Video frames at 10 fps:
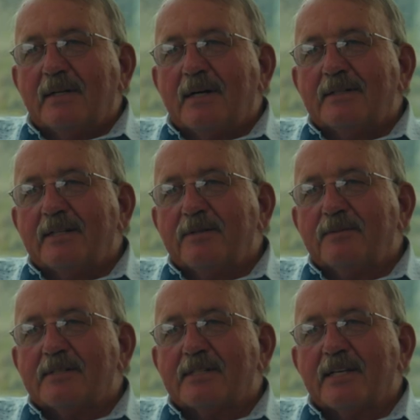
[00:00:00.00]
all he
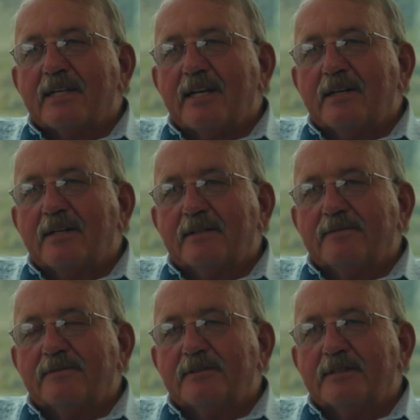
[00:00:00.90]
was thinking of
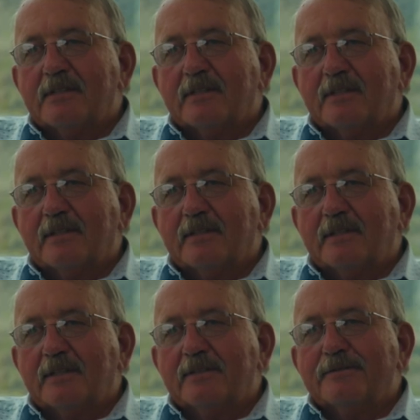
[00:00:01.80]
was
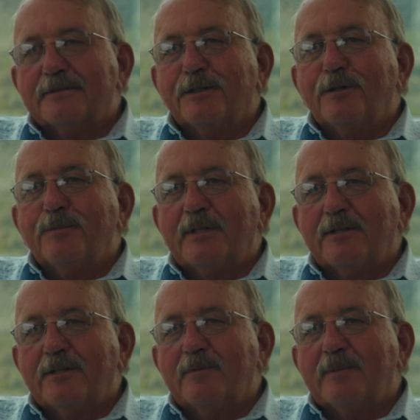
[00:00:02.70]
the gloom and
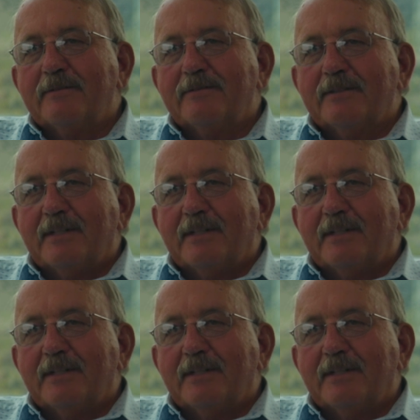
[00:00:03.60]
doom of